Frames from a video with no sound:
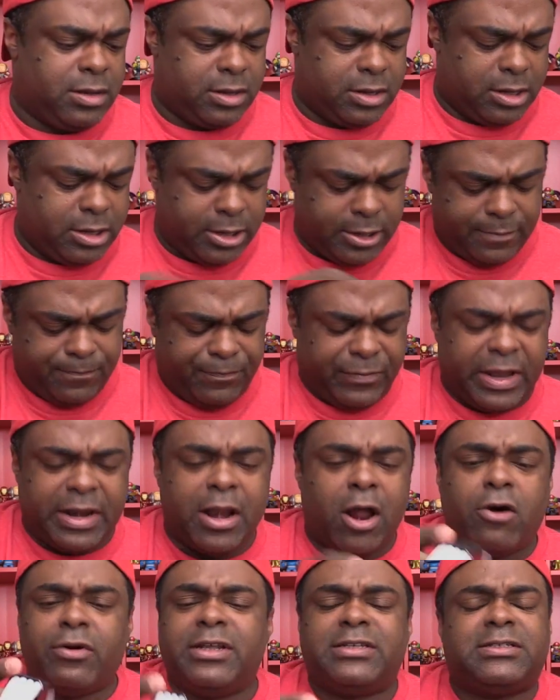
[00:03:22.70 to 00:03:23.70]
And
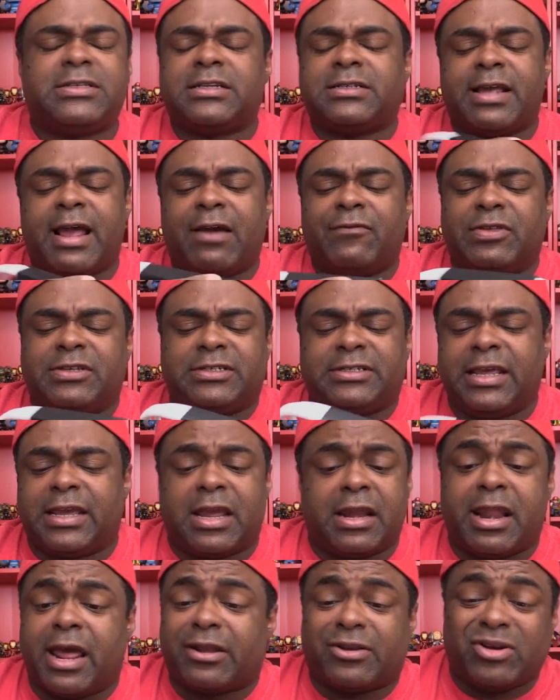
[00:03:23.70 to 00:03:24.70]
no, this doesn't have the C
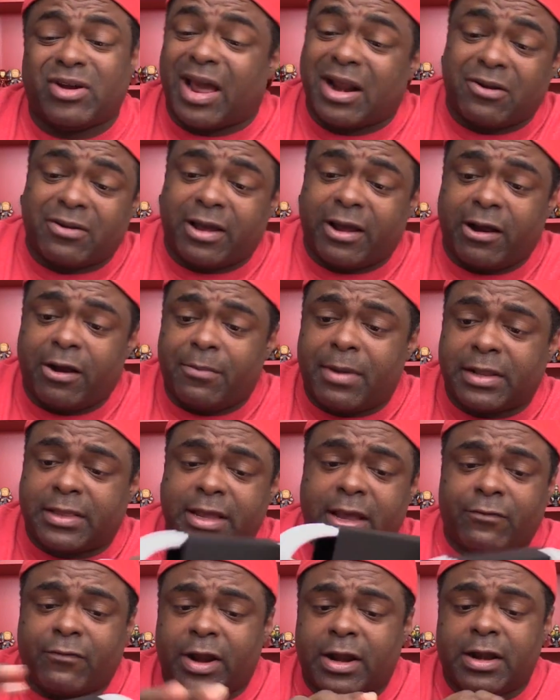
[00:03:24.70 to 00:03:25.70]
connector. I don't care about
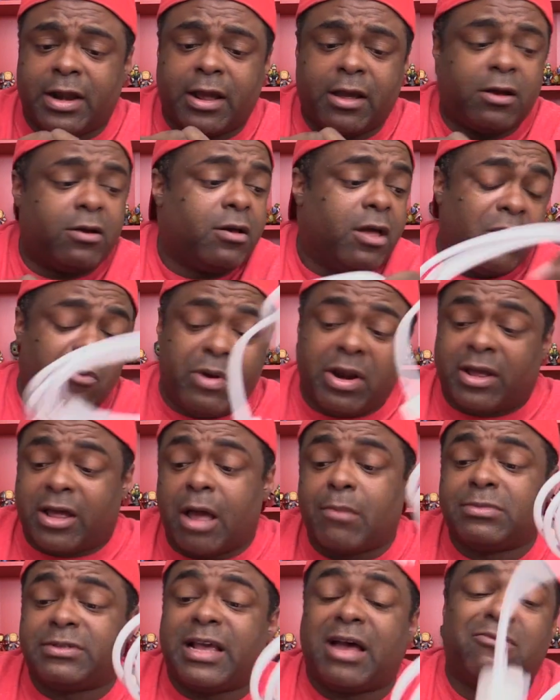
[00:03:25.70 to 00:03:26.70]
that right now. When it
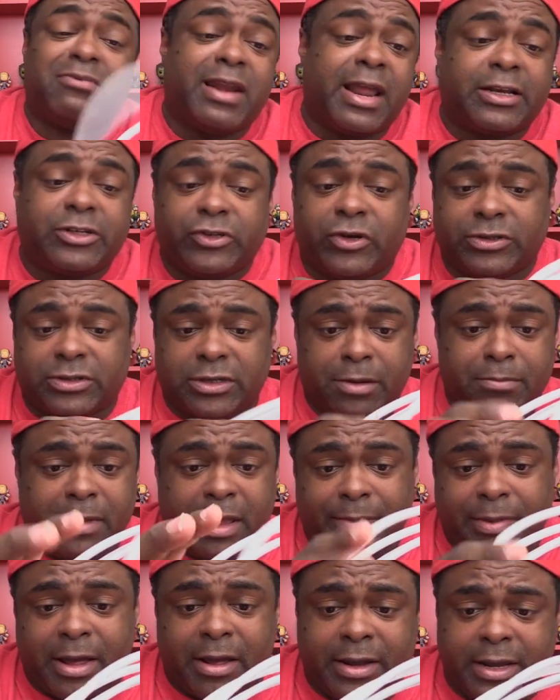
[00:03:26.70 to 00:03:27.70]
comes out next year or something,
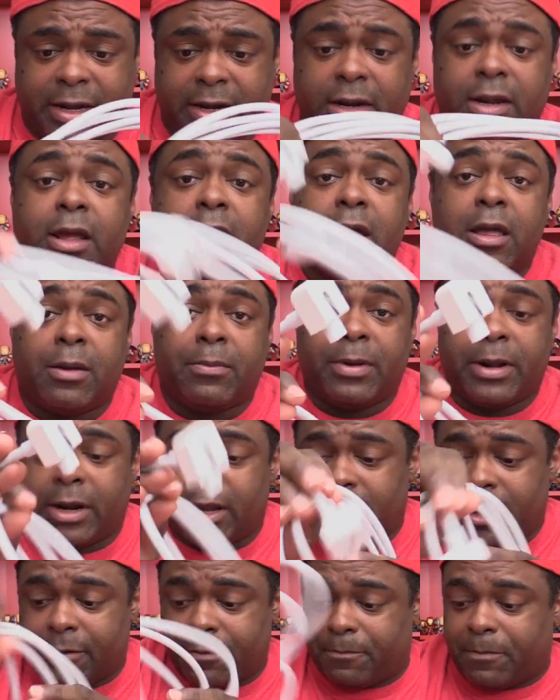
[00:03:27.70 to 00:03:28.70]
maybe I'll get it.
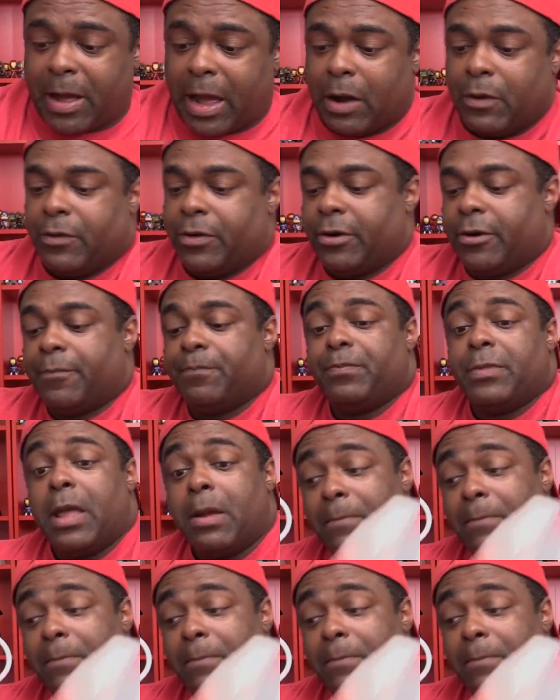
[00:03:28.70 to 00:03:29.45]
But power,